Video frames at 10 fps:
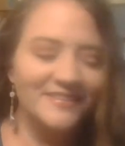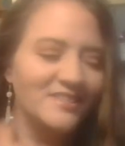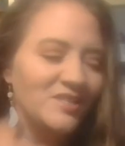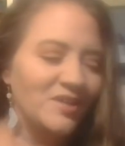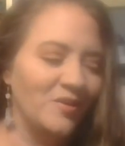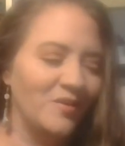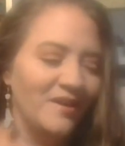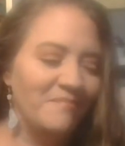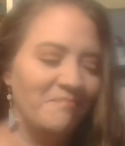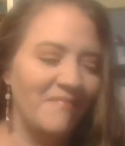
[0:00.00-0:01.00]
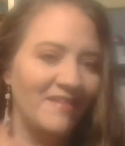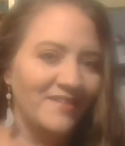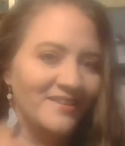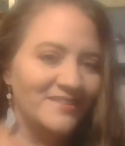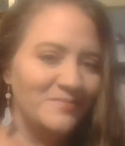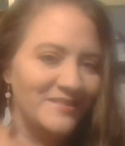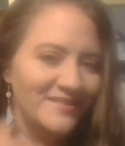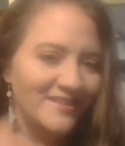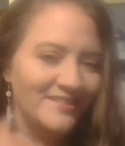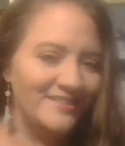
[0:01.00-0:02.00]
So, I've got some
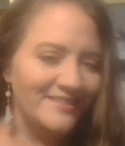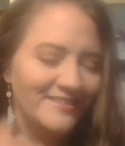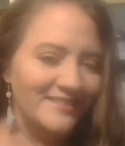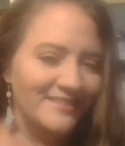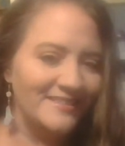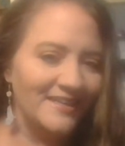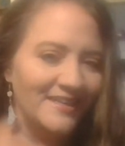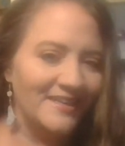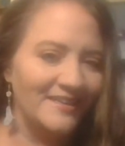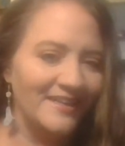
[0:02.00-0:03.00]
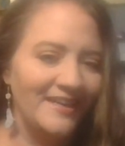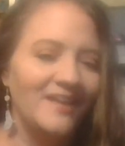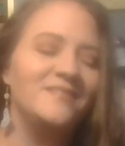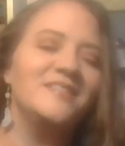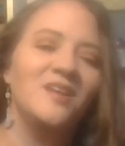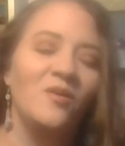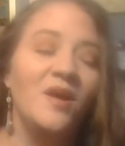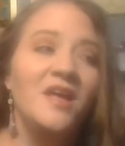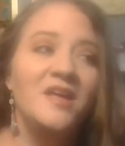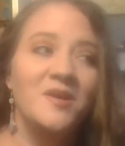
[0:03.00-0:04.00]
sketches laid out. So,
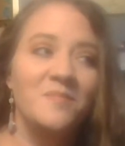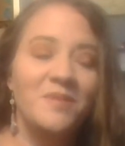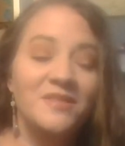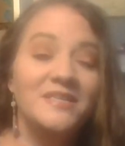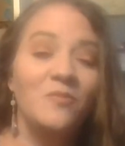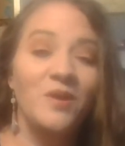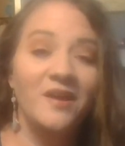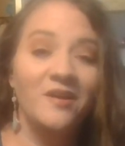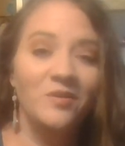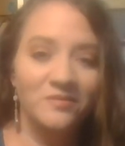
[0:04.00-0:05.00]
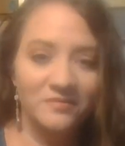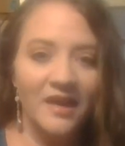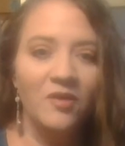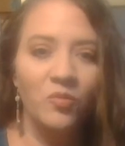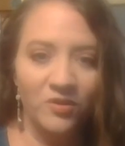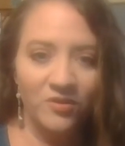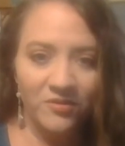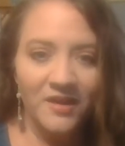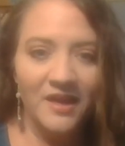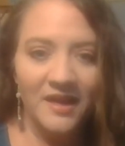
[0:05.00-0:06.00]
by the time we go, I
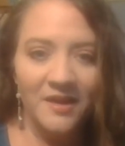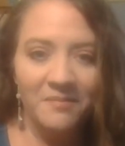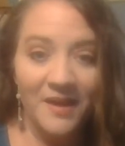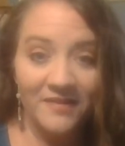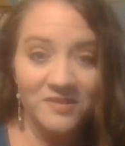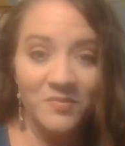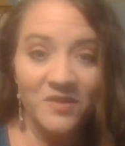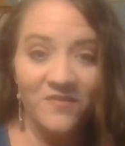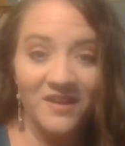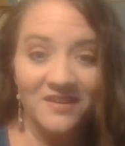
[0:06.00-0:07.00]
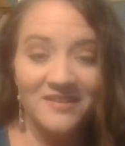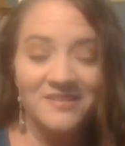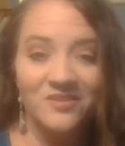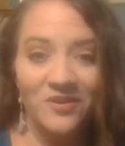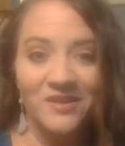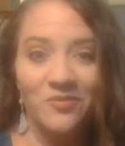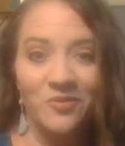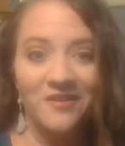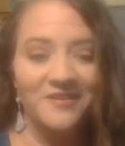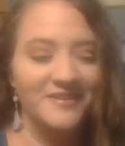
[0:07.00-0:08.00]
will have something finalized and ready to
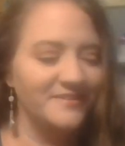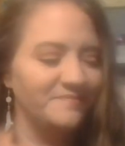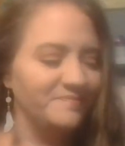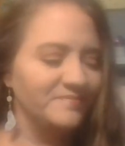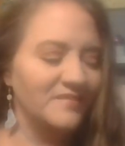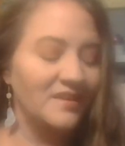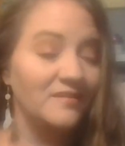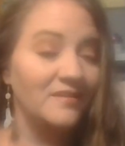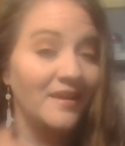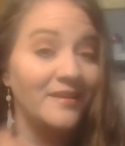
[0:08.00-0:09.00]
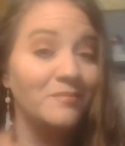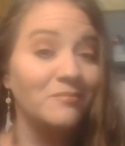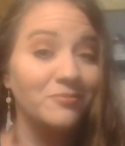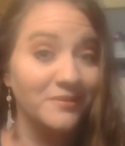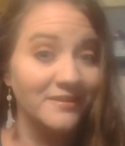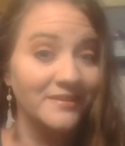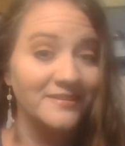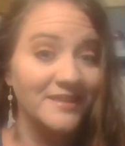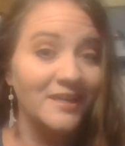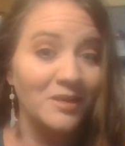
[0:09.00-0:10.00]
work on. And I am really
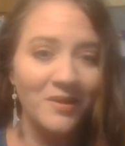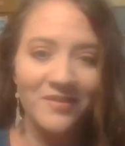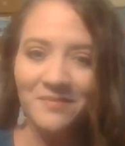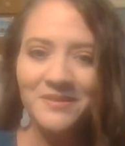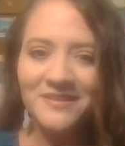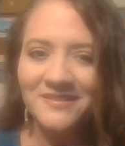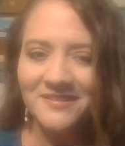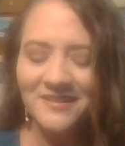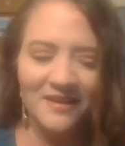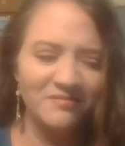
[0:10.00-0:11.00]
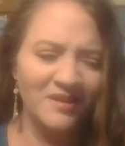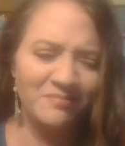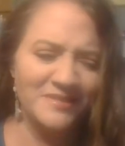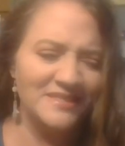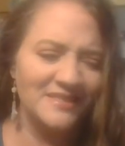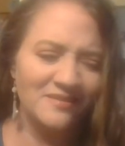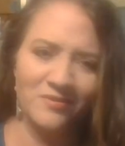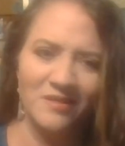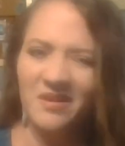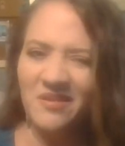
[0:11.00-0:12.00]
excited about that because I miss it
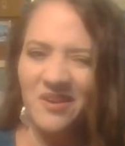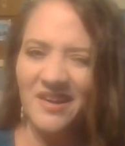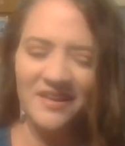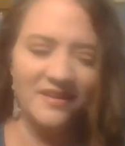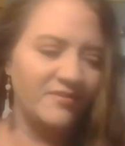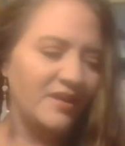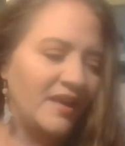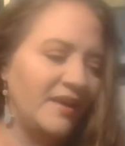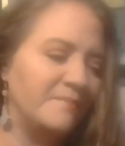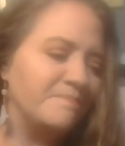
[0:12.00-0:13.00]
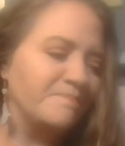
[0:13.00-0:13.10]
when I'm not writing every day.